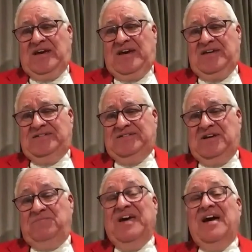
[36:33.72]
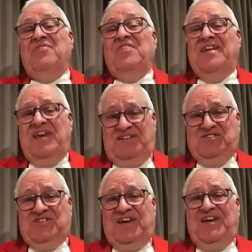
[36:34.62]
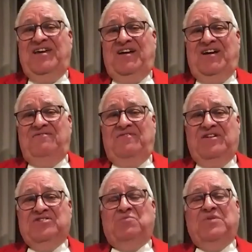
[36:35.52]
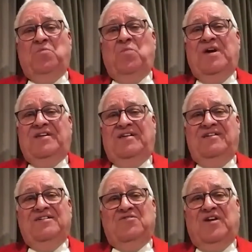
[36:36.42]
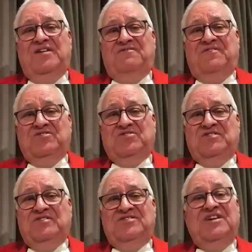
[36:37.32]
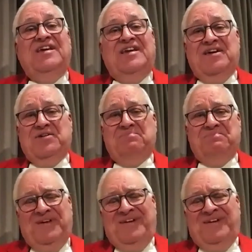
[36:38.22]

And the next day, I finished with a wedding at Great Foster's in Egham.